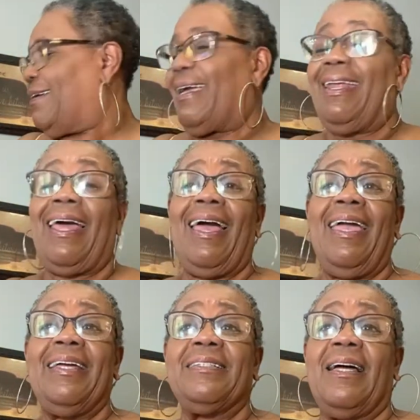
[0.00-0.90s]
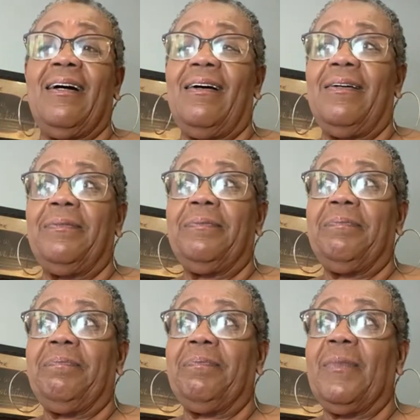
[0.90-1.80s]
And I had um,
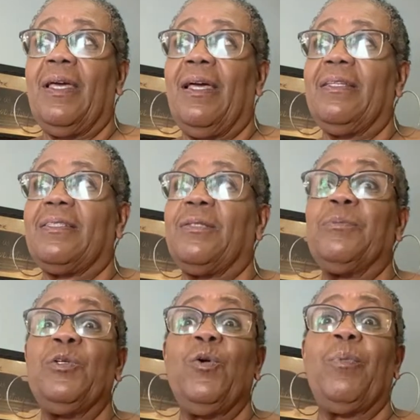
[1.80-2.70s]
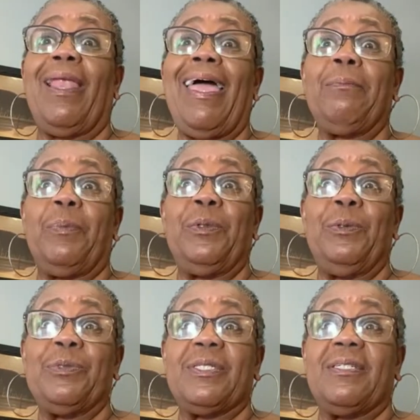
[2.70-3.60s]
some new black
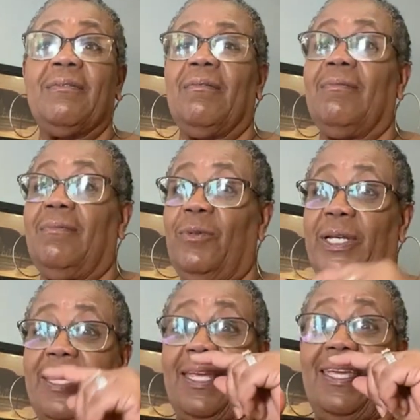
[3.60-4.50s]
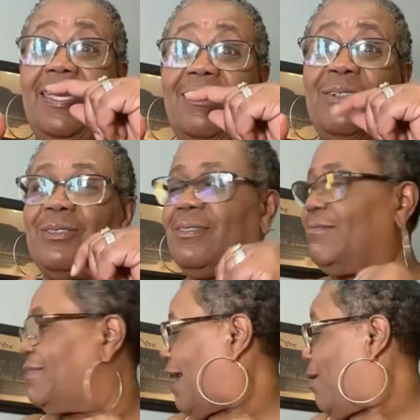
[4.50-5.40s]
boots with the heels
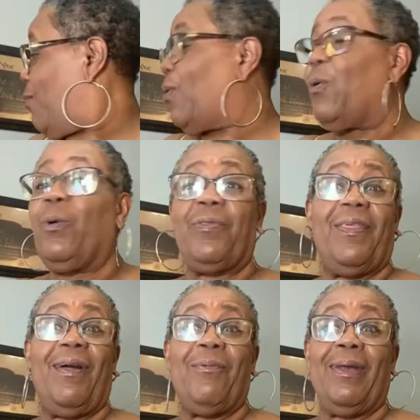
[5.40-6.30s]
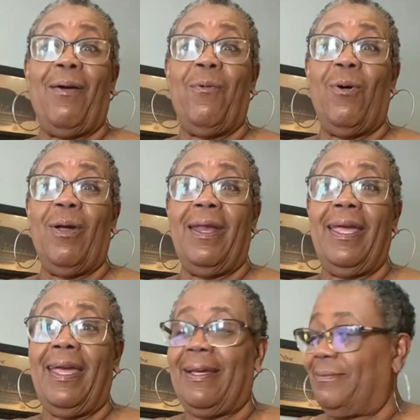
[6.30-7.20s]
that I wore with that when I wore
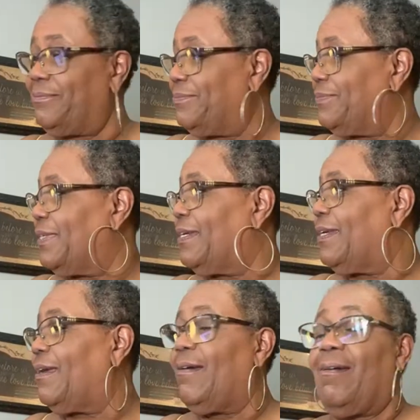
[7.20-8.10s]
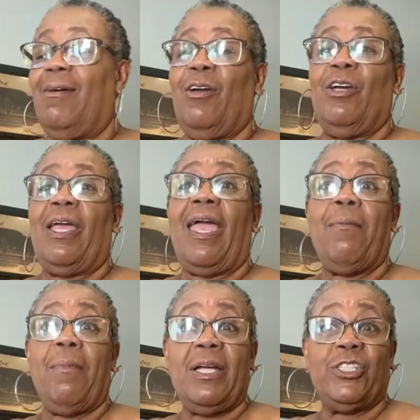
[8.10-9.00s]
that.
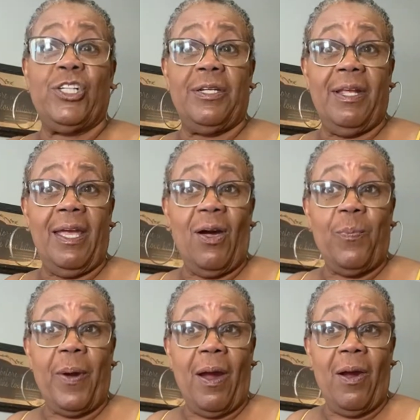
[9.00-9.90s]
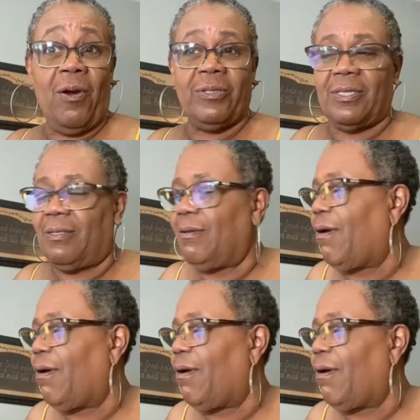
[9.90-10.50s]
And my Chanel purse.